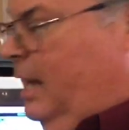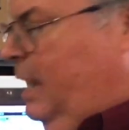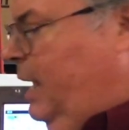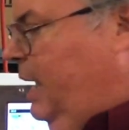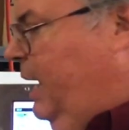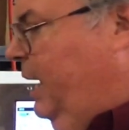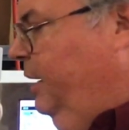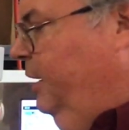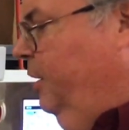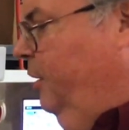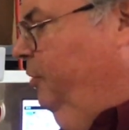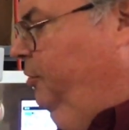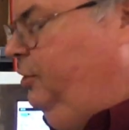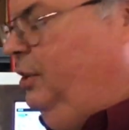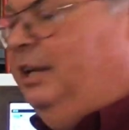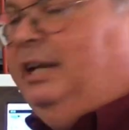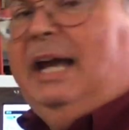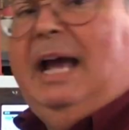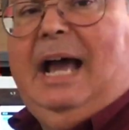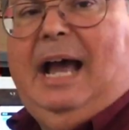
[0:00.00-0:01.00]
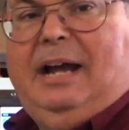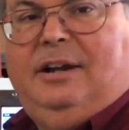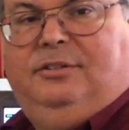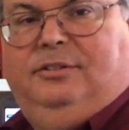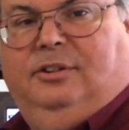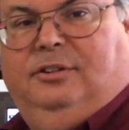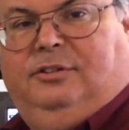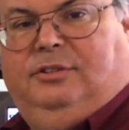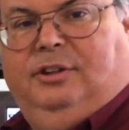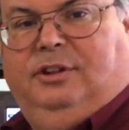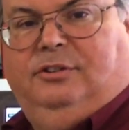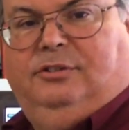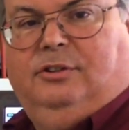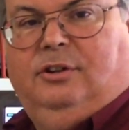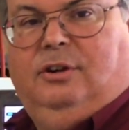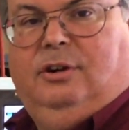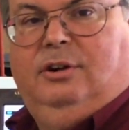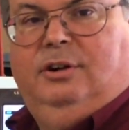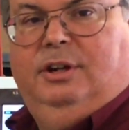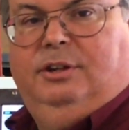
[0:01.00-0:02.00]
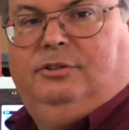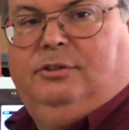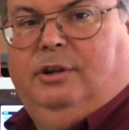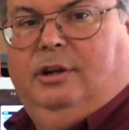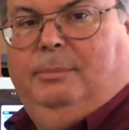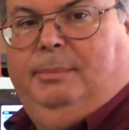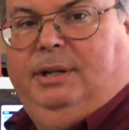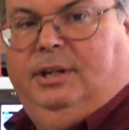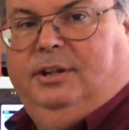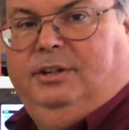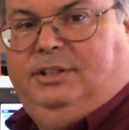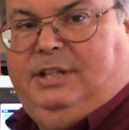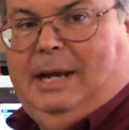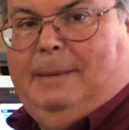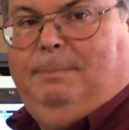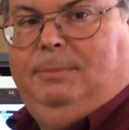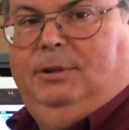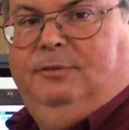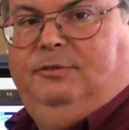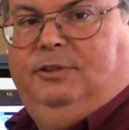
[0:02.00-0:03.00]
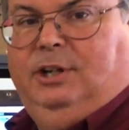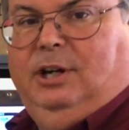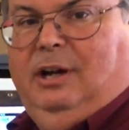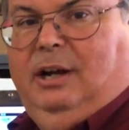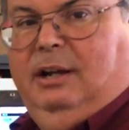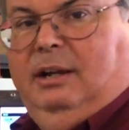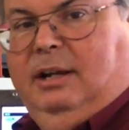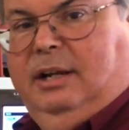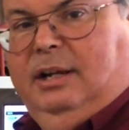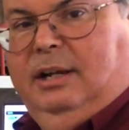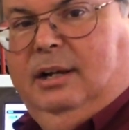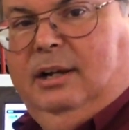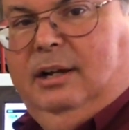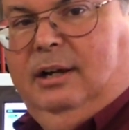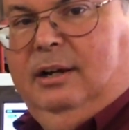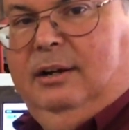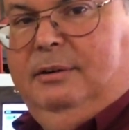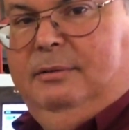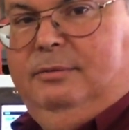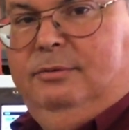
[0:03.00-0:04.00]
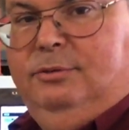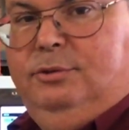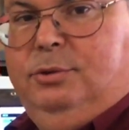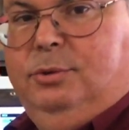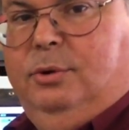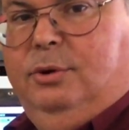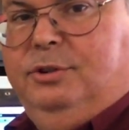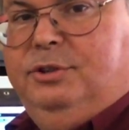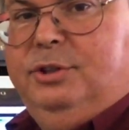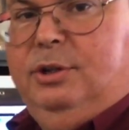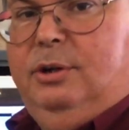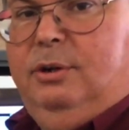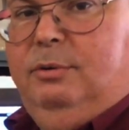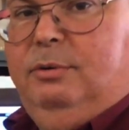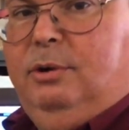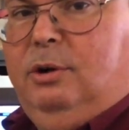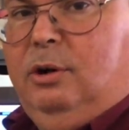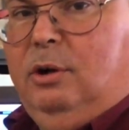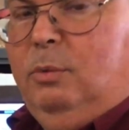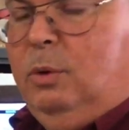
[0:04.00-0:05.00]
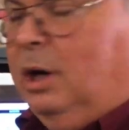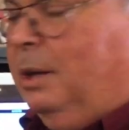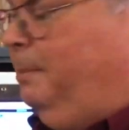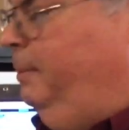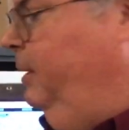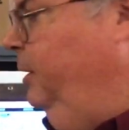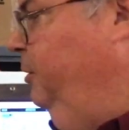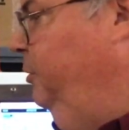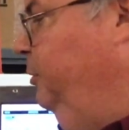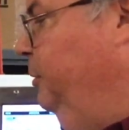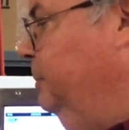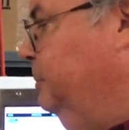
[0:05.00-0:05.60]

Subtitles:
and our Z-axis is going to be the depth of cut towards our workpiece.